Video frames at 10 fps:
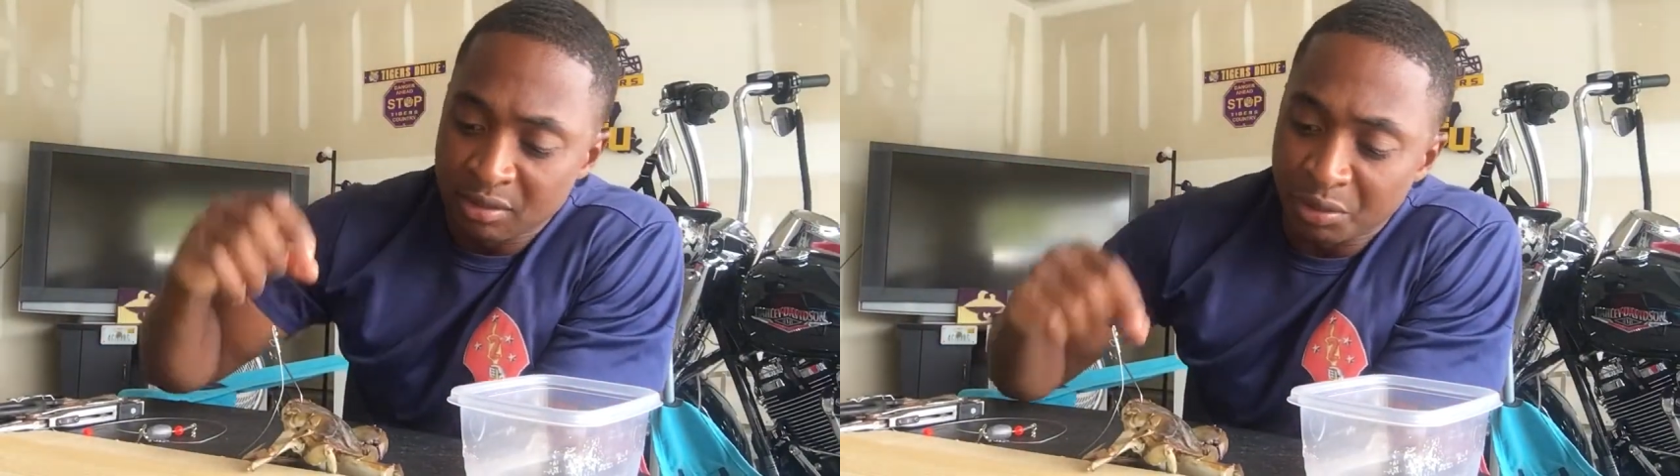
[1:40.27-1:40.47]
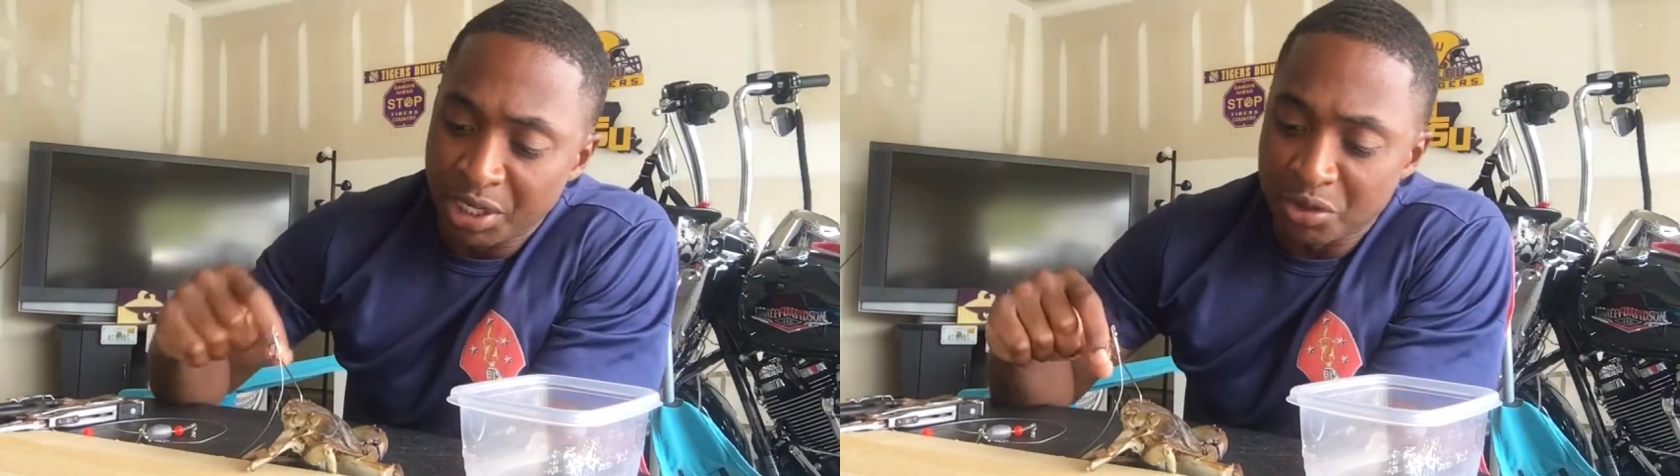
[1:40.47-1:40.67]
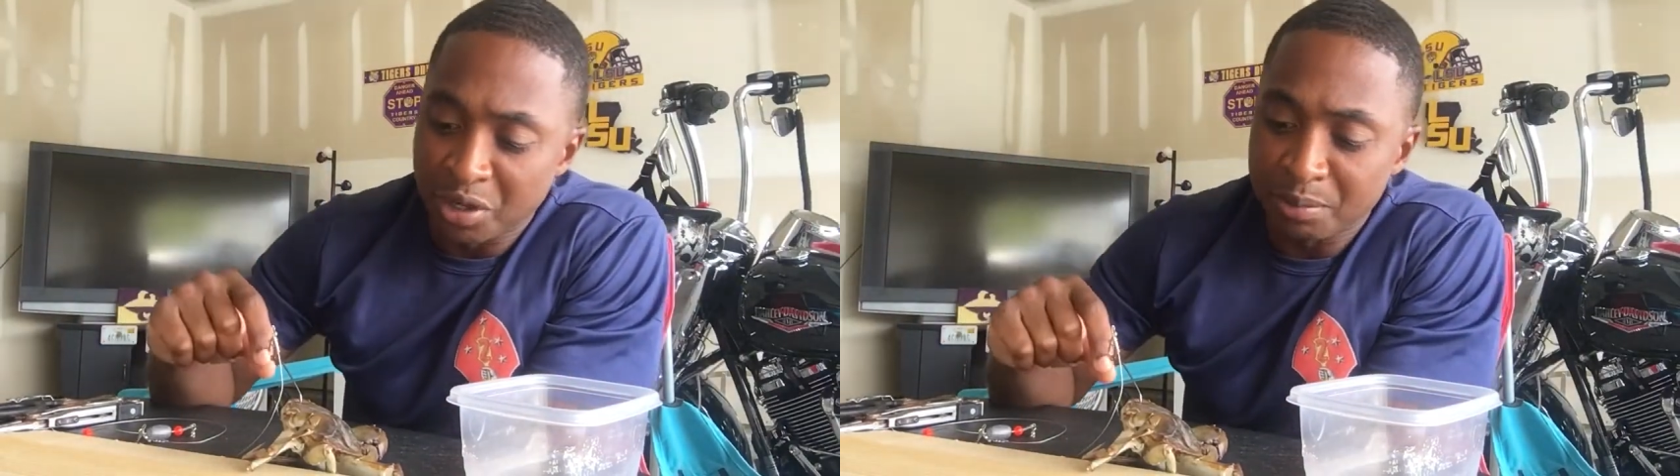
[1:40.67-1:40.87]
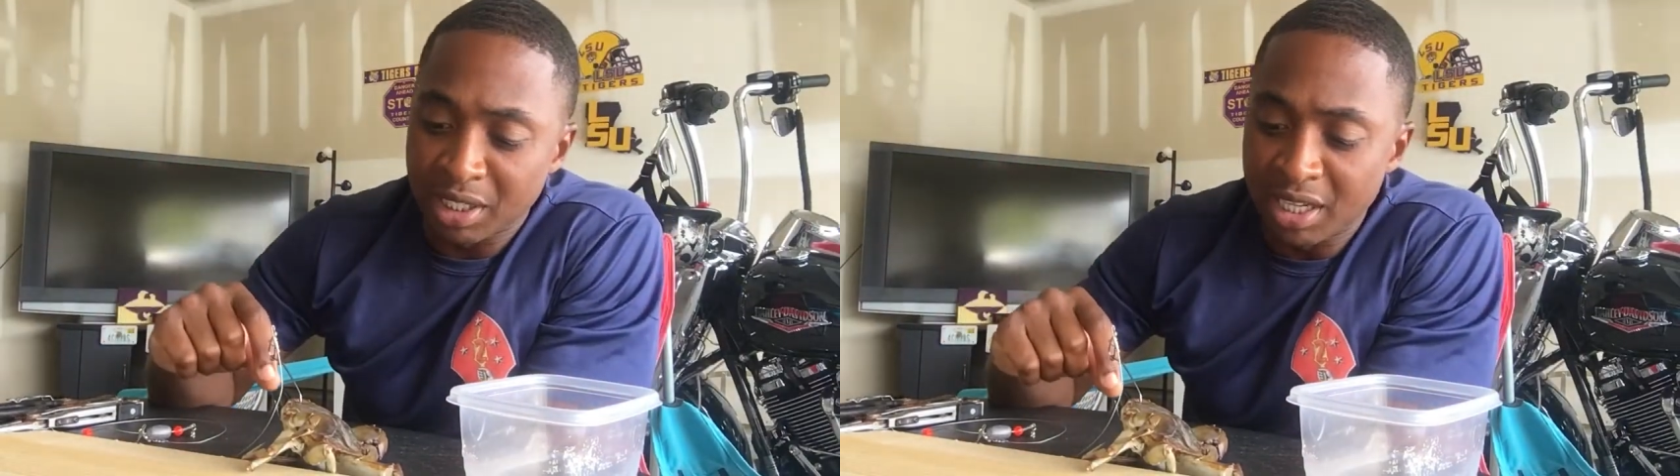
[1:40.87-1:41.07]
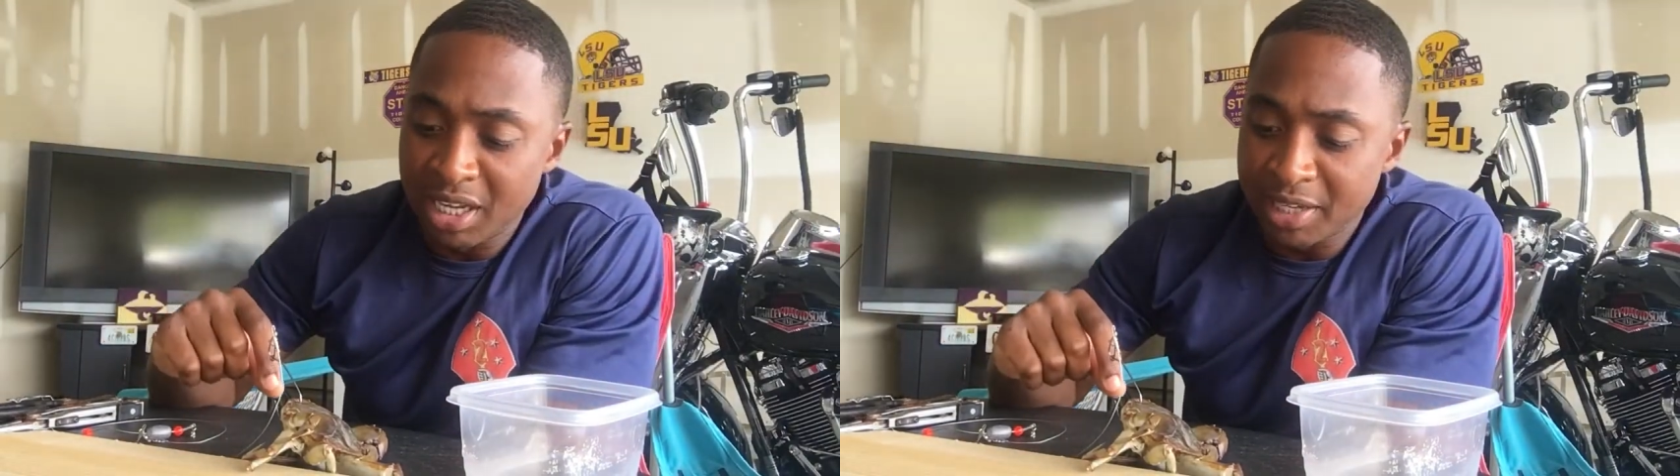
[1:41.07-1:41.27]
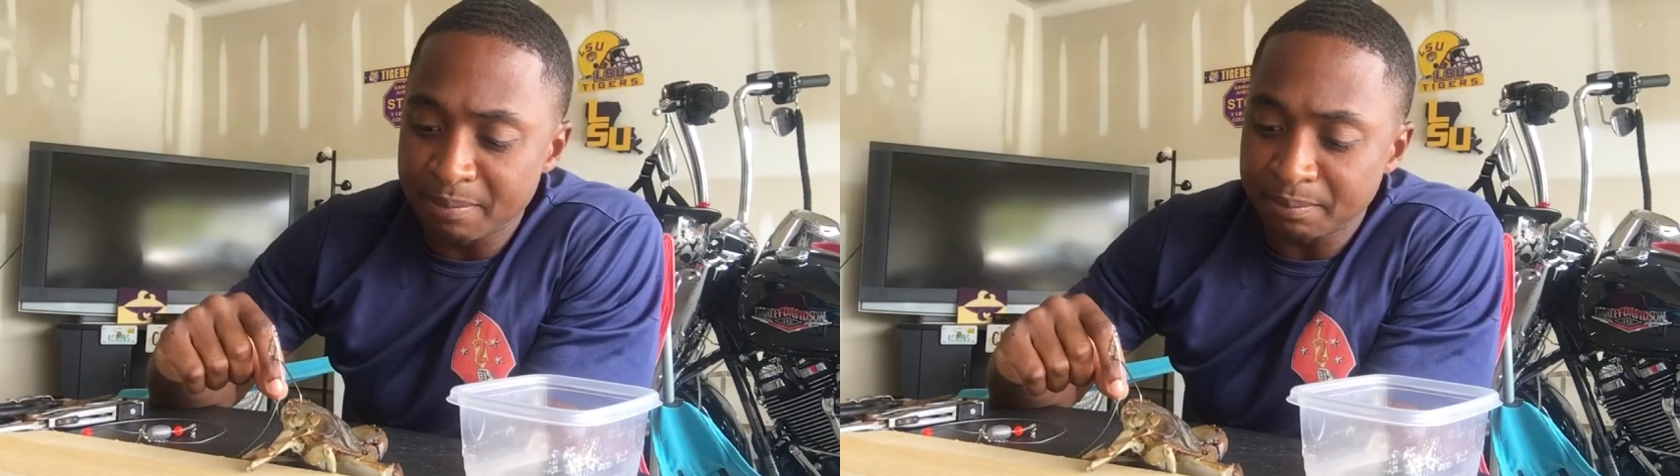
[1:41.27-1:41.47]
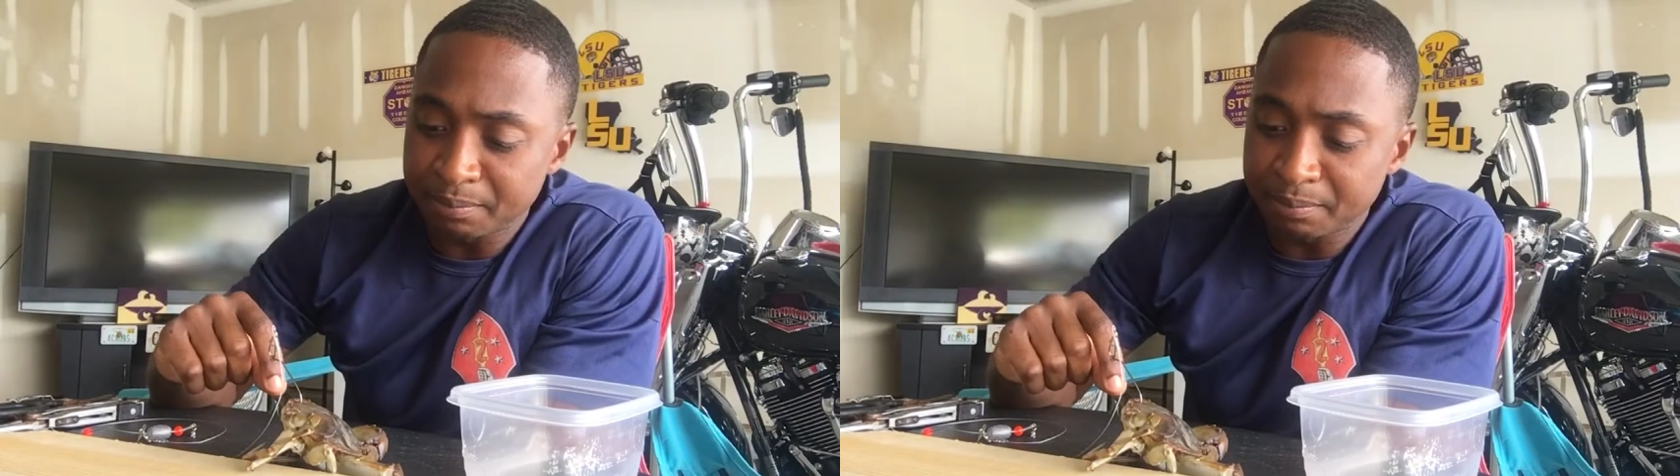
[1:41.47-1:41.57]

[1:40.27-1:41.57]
red drum can eat it,